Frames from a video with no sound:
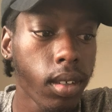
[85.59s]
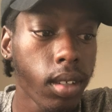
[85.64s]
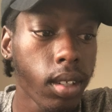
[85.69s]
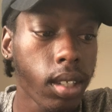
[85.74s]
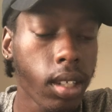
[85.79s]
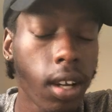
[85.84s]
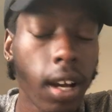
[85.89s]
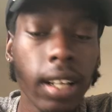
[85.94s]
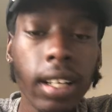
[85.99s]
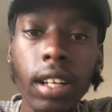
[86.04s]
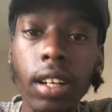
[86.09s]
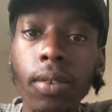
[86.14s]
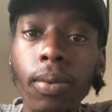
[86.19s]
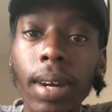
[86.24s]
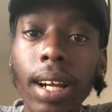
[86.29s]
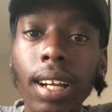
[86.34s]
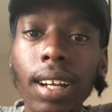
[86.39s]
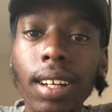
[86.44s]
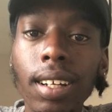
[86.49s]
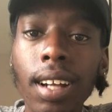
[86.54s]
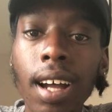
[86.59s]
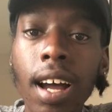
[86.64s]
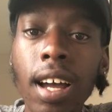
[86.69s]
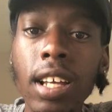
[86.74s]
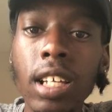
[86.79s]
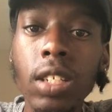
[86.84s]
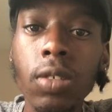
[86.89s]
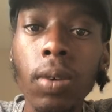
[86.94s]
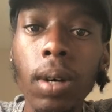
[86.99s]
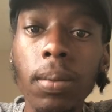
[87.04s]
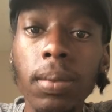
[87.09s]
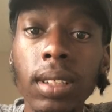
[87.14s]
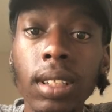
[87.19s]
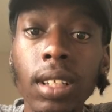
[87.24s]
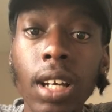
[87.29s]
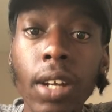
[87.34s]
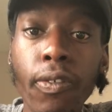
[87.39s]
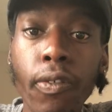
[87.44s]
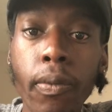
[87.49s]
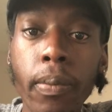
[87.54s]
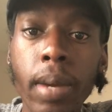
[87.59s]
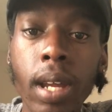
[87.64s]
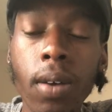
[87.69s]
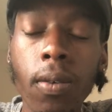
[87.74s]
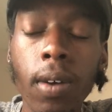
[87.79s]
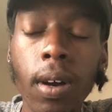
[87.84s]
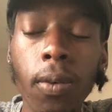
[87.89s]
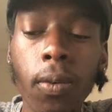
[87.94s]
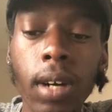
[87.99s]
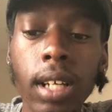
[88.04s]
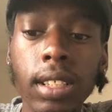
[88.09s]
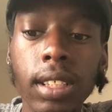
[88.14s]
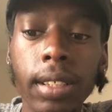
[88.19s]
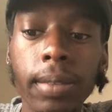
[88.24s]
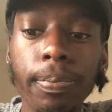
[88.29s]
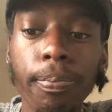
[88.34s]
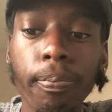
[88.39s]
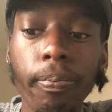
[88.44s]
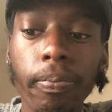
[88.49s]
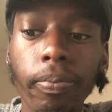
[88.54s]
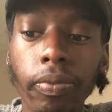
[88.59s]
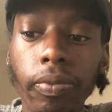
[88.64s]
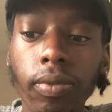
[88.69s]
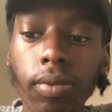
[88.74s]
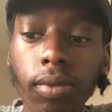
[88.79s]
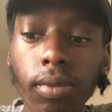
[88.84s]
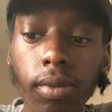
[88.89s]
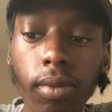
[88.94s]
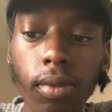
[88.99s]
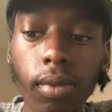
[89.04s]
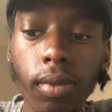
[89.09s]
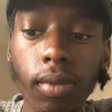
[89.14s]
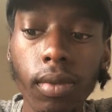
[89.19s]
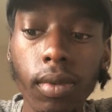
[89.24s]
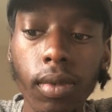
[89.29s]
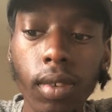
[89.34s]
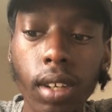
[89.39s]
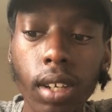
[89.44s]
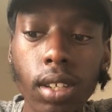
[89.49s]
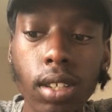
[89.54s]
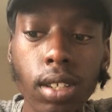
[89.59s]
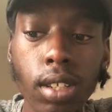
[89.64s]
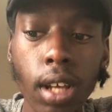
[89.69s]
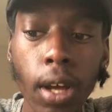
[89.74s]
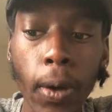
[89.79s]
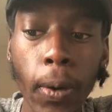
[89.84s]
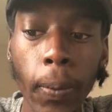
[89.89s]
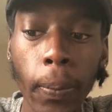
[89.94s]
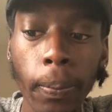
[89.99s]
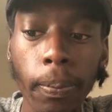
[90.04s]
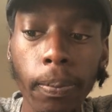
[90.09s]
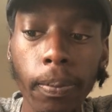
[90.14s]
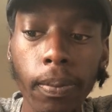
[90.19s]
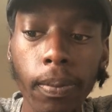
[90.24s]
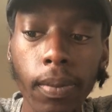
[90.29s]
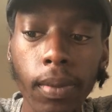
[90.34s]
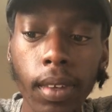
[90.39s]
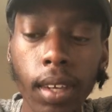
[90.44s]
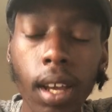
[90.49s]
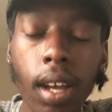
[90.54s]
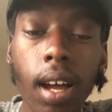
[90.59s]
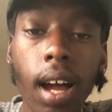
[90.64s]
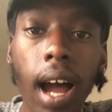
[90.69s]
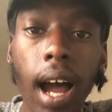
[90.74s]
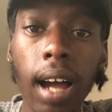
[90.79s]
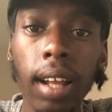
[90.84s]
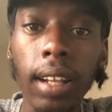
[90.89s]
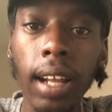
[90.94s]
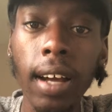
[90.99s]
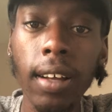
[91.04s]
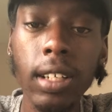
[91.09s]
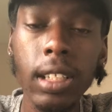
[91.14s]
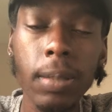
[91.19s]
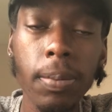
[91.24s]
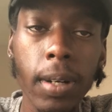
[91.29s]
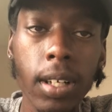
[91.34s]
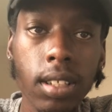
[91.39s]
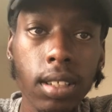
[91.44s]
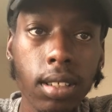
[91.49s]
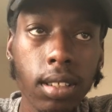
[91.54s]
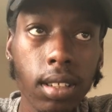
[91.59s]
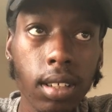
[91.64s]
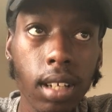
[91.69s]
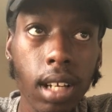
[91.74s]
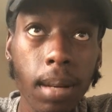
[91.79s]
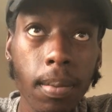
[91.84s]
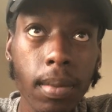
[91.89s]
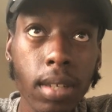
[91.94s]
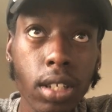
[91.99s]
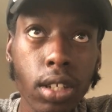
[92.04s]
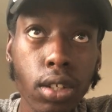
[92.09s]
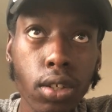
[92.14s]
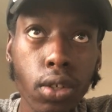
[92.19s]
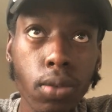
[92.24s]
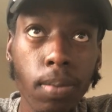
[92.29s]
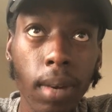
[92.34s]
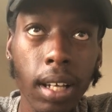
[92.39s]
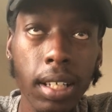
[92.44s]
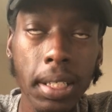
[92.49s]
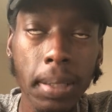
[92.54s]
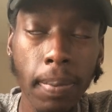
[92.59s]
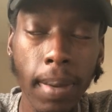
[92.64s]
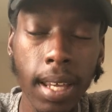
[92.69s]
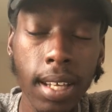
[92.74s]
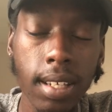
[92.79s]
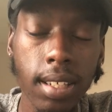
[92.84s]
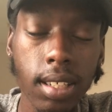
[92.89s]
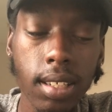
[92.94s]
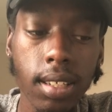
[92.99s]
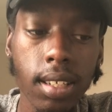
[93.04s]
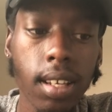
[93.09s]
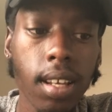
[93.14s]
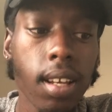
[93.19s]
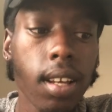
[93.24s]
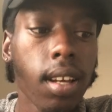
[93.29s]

So I didn't recognize what was good for me and what wasn't. So I allowed this person to come into my space.